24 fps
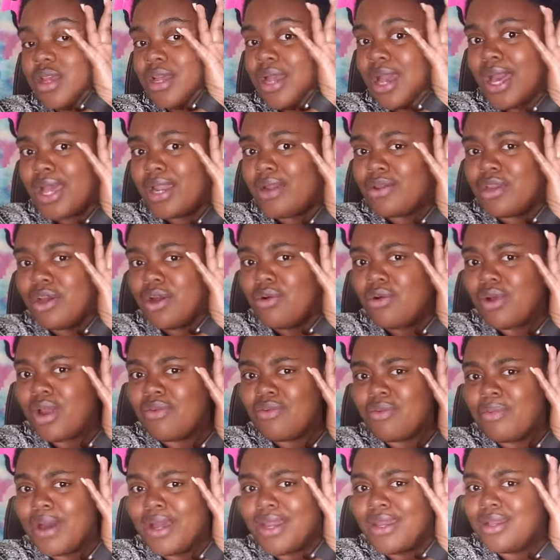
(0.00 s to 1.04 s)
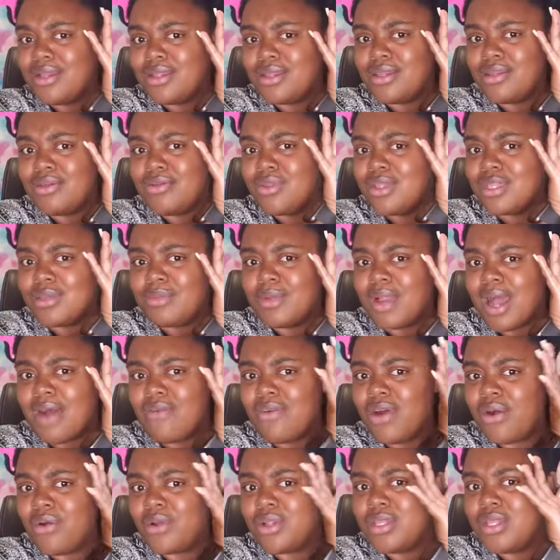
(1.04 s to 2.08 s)
I don't know, everybody doesn't do this, but I've
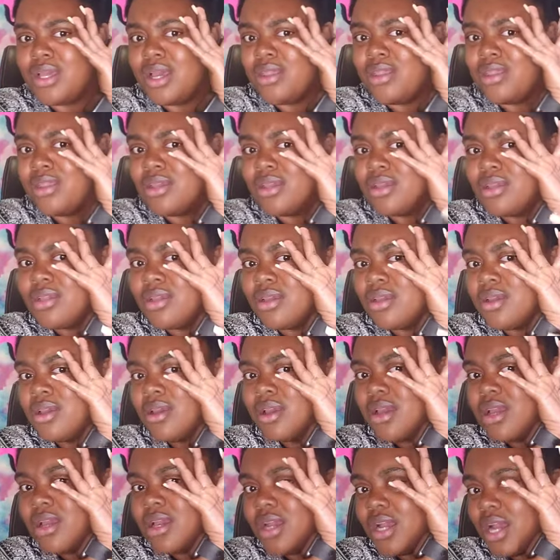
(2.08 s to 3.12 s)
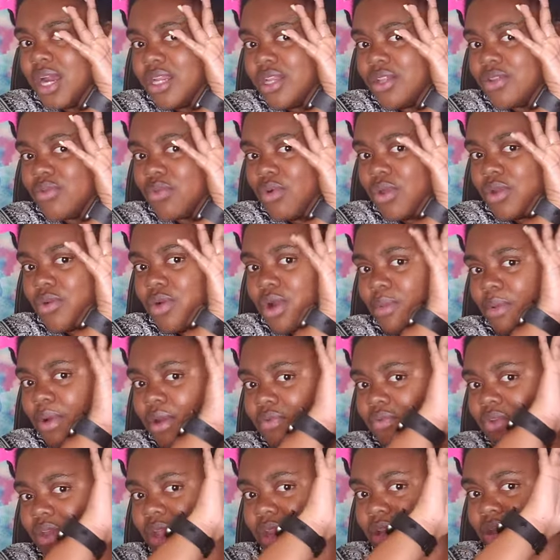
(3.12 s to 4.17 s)
always done this. I just roll it around my
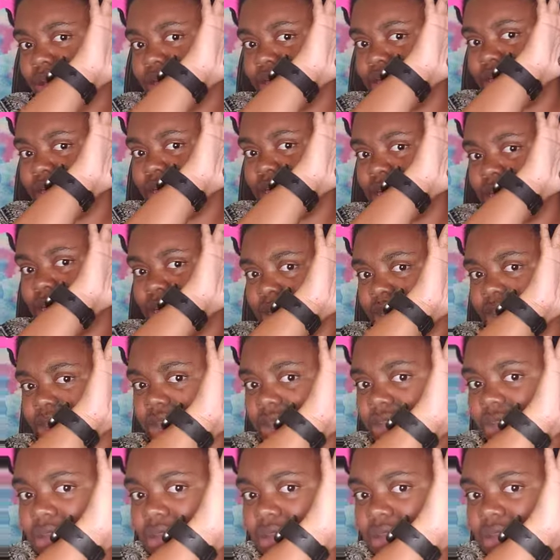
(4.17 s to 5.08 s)
finger and just